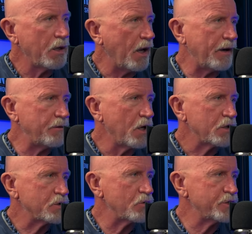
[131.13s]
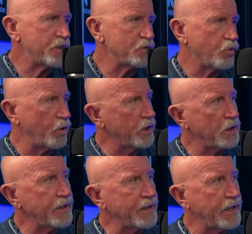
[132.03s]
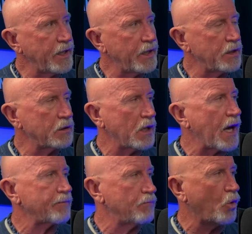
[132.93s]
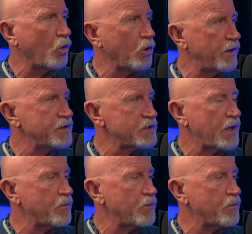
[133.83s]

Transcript: And so she's really getting a lot more in the same